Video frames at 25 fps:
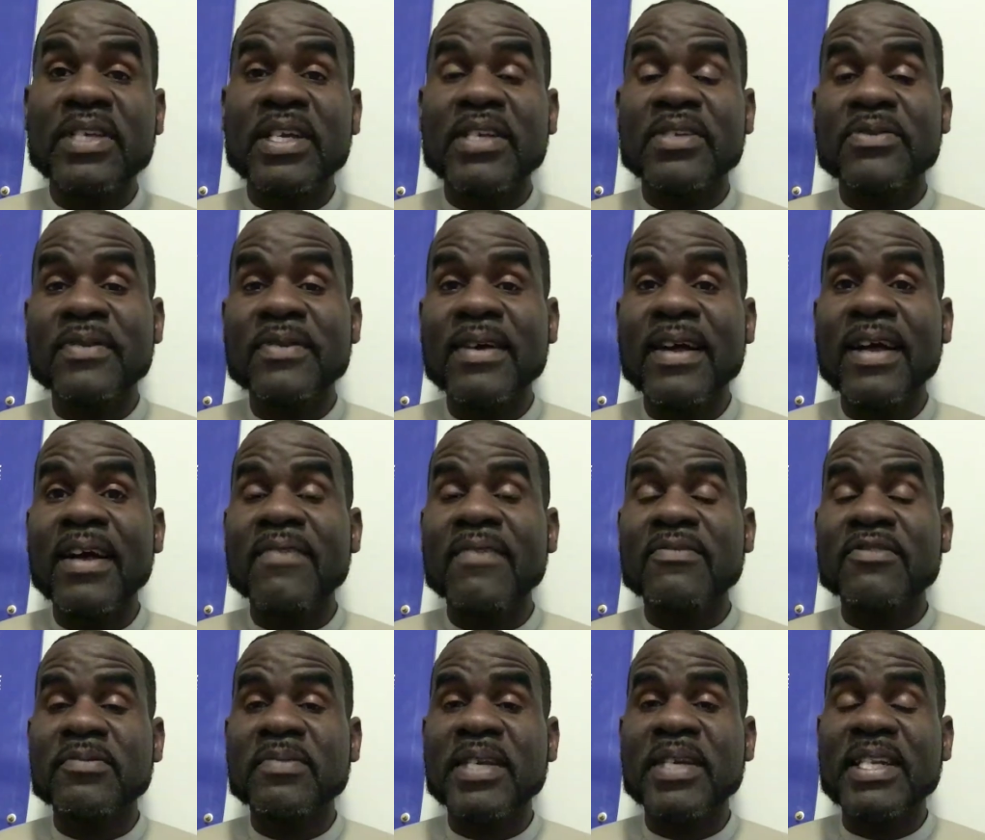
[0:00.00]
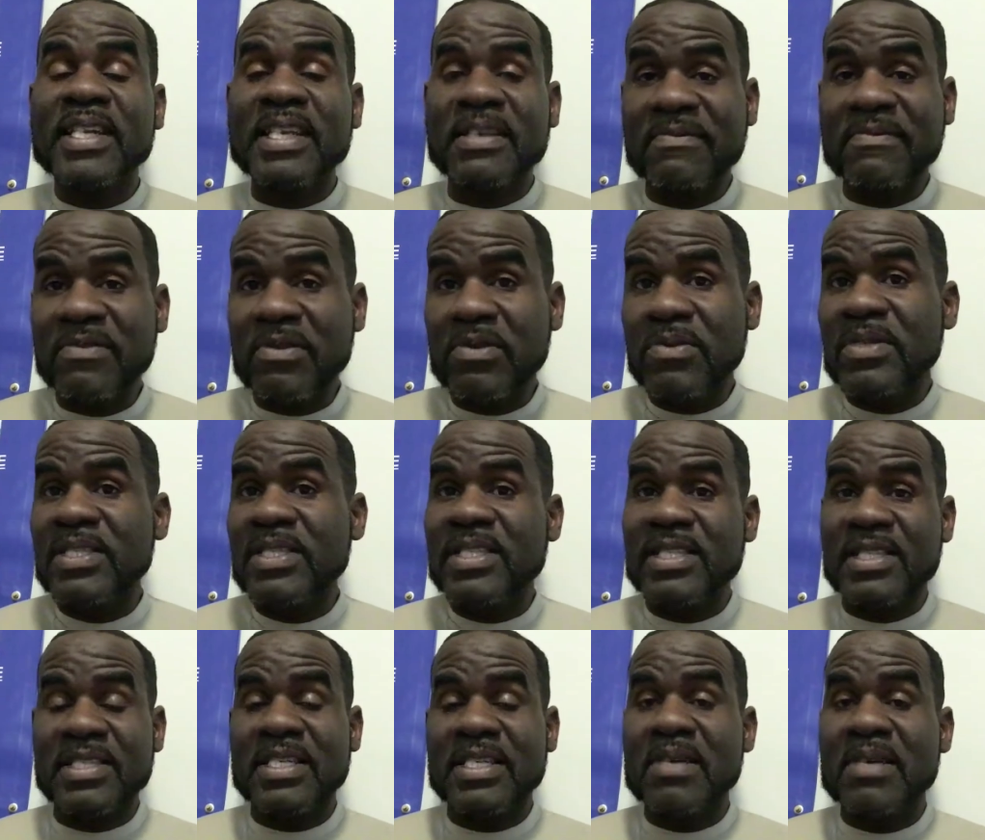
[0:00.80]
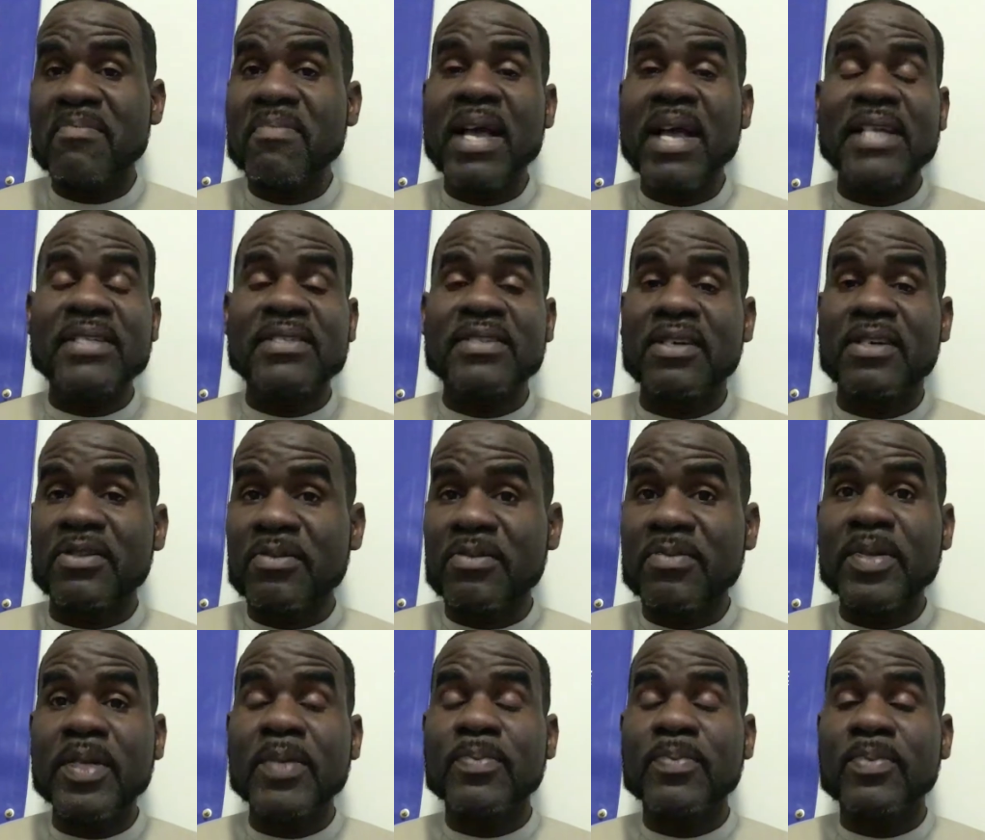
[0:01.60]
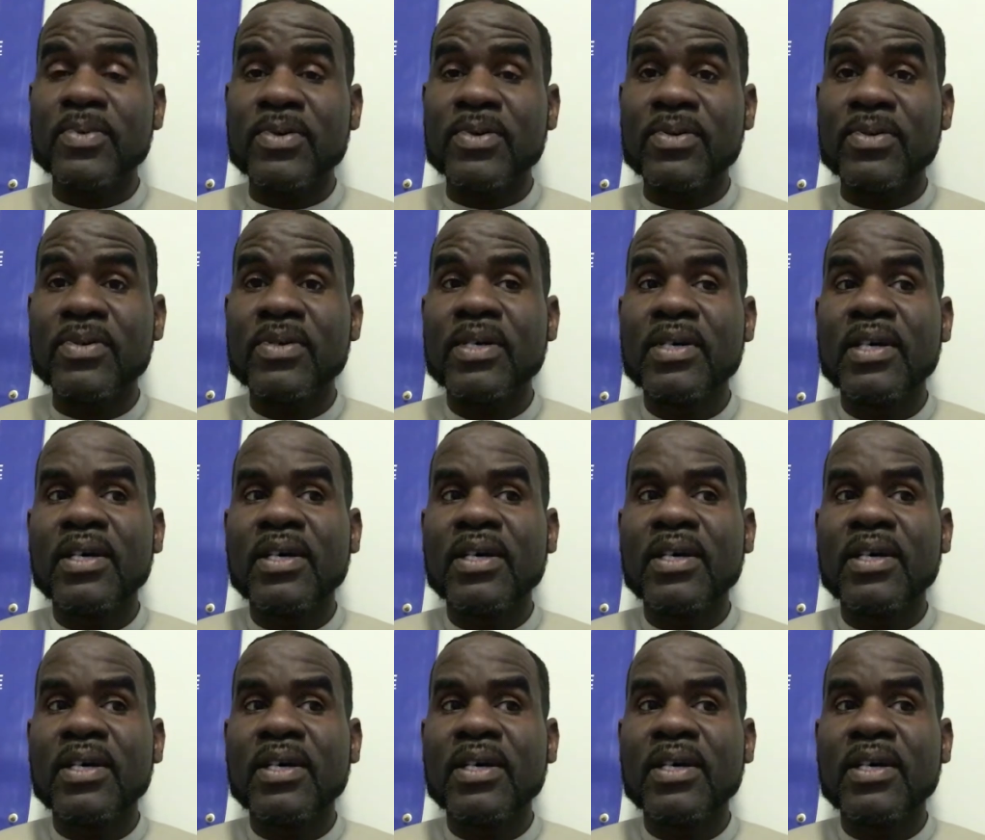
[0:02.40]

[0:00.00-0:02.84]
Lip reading: that you have to be an influence and an impact to other people.